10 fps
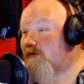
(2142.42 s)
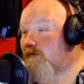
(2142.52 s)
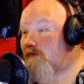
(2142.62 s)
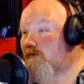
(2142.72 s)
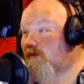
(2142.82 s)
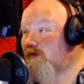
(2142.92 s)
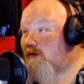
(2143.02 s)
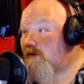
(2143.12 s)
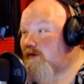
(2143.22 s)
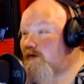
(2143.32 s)
to
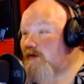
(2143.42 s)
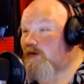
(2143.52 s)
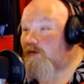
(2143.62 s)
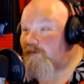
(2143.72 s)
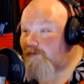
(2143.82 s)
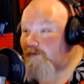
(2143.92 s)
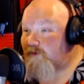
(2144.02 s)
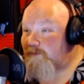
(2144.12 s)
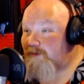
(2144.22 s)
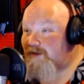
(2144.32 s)
learn from
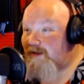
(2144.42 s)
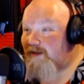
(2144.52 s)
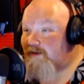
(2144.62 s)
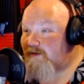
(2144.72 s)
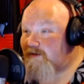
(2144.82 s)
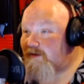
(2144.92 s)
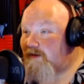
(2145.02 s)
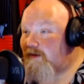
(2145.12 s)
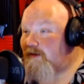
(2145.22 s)
those mistakes,